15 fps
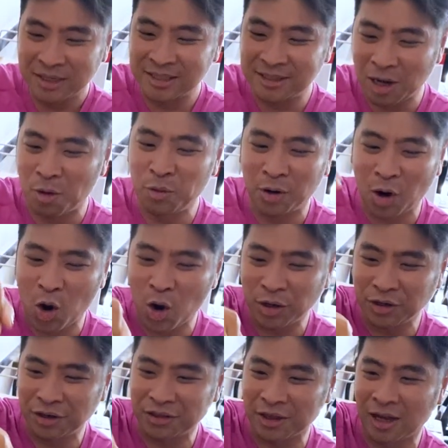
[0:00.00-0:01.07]
So we
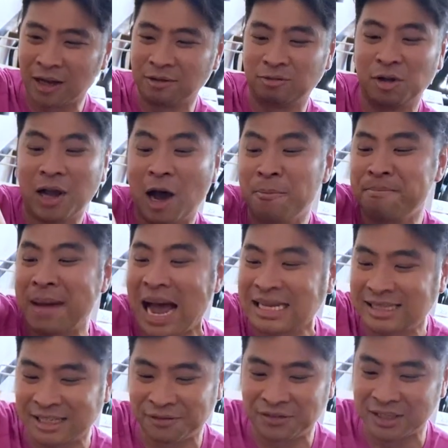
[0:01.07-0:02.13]
ordered the look how
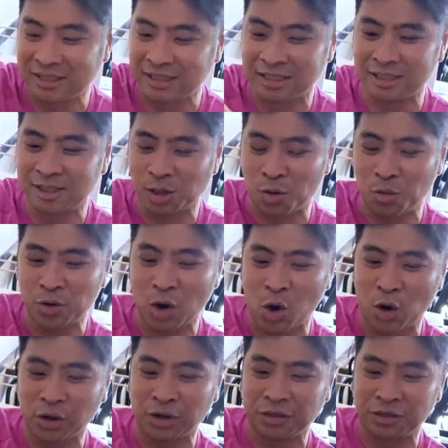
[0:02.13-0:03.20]
massive this is. So we
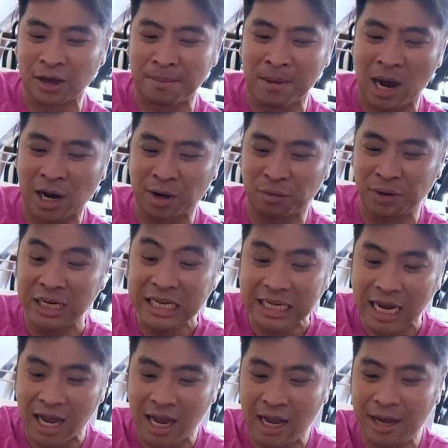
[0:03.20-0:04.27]
ordered the
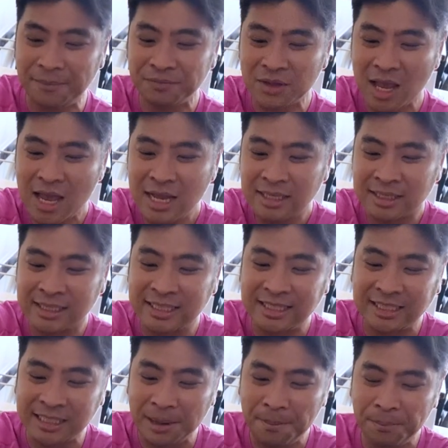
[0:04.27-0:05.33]
margarita, the
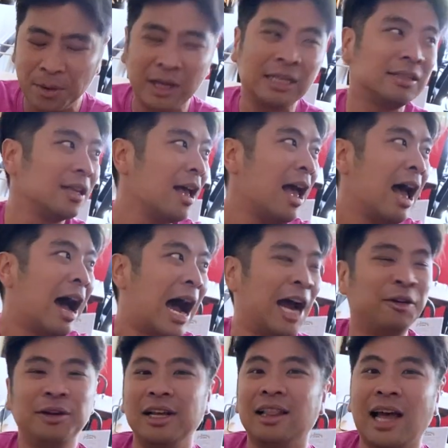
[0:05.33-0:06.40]
simple. It's I
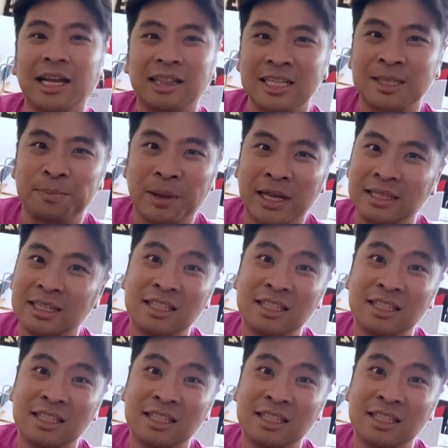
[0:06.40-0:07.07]
really like this place.